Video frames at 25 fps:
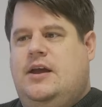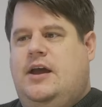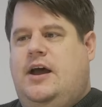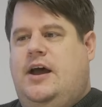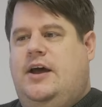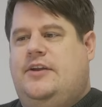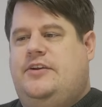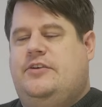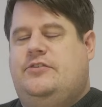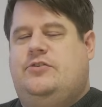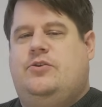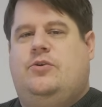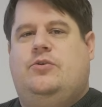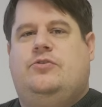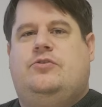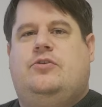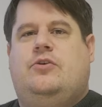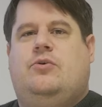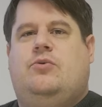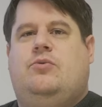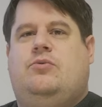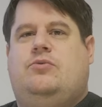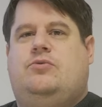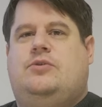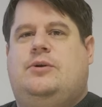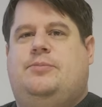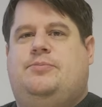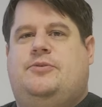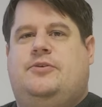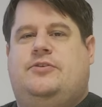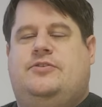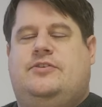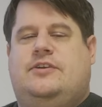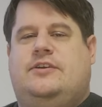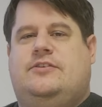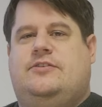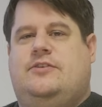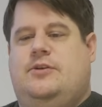Uh, there's also crypto
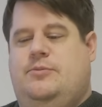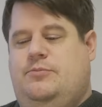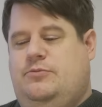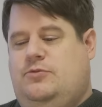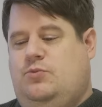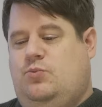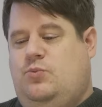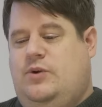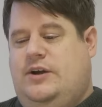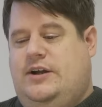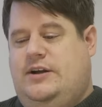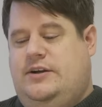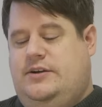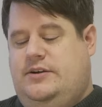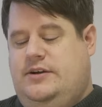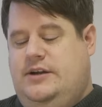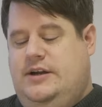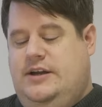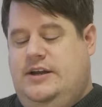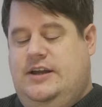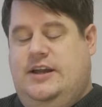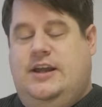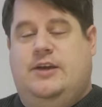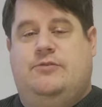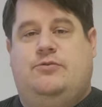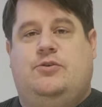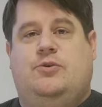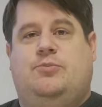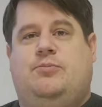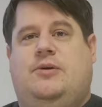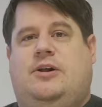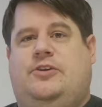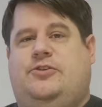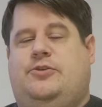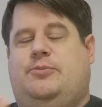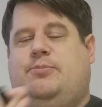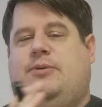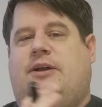systems where if you
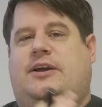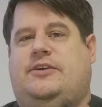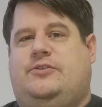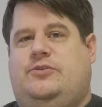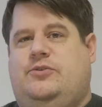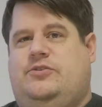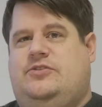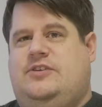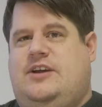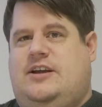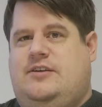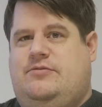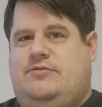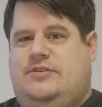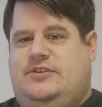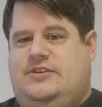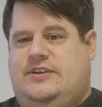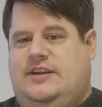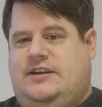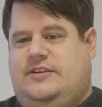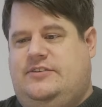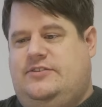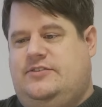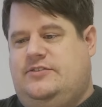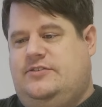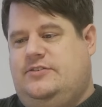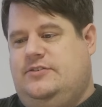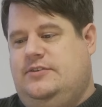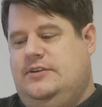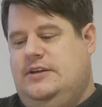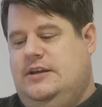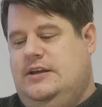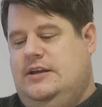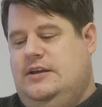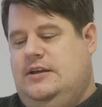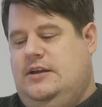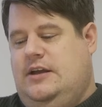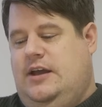multiply two ciphertexts,
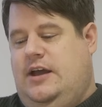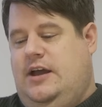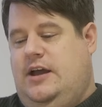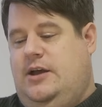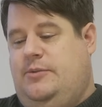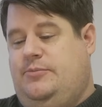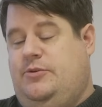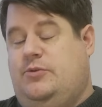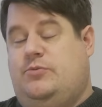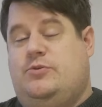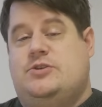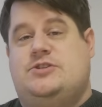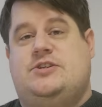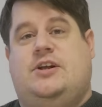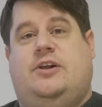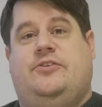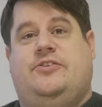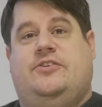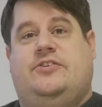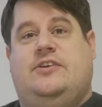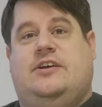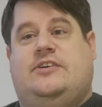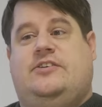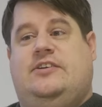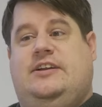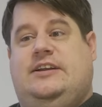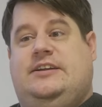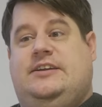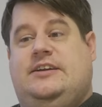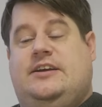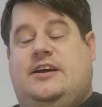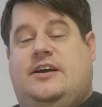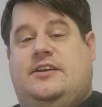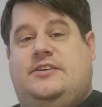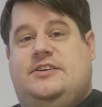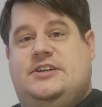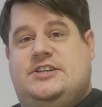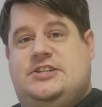um, the result is actually
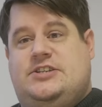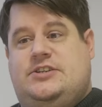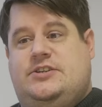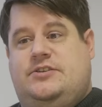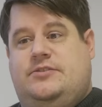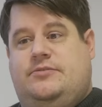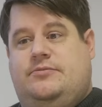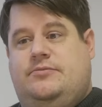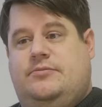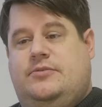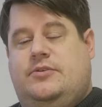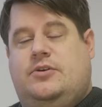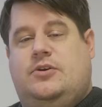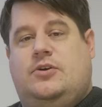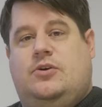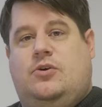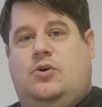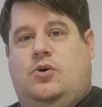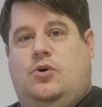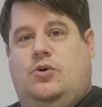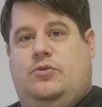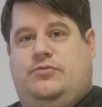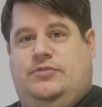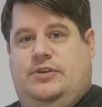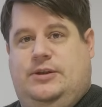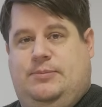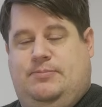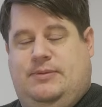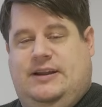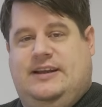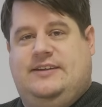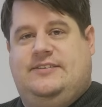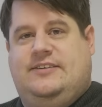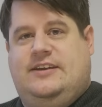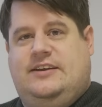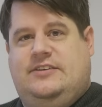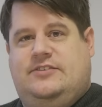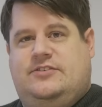the addition of the
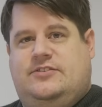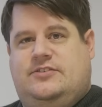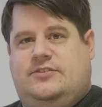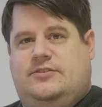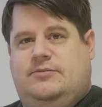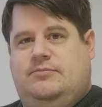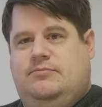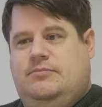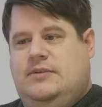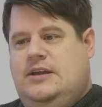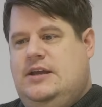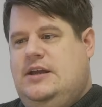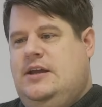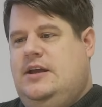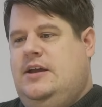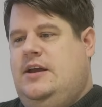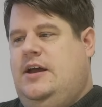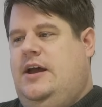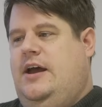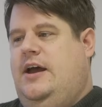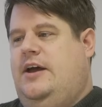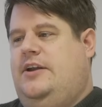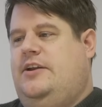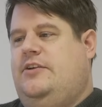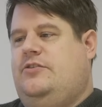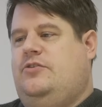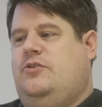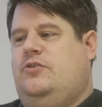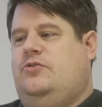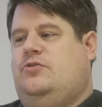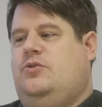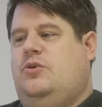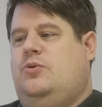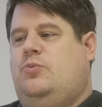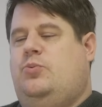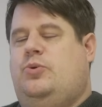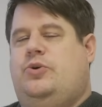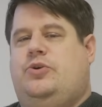plaintexts. Uh, there's
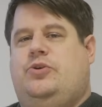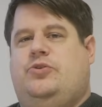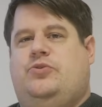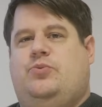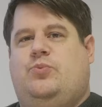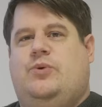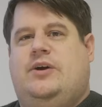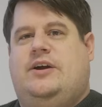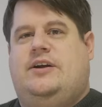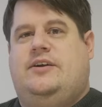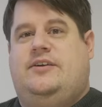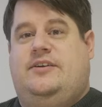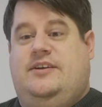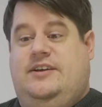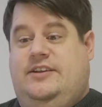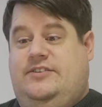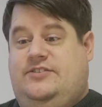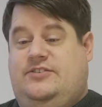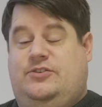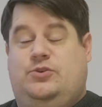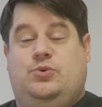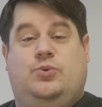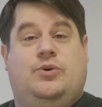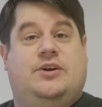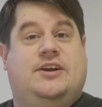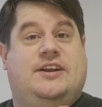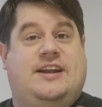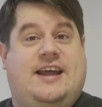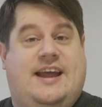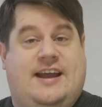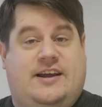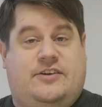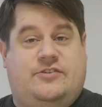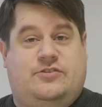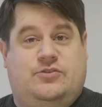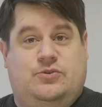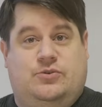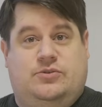also a world where it's doing an
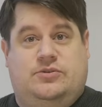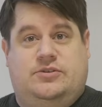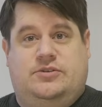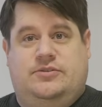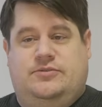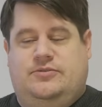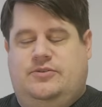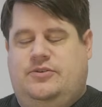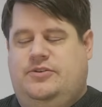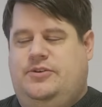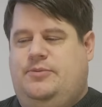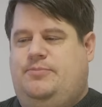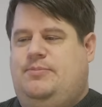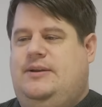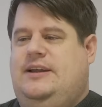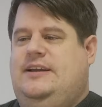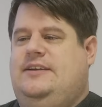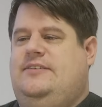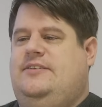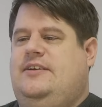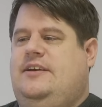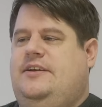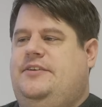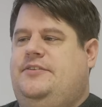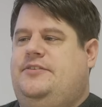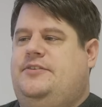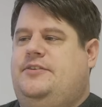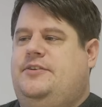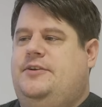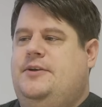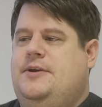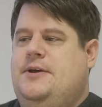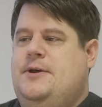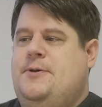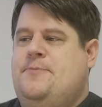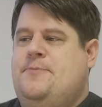XOR on the plaintext.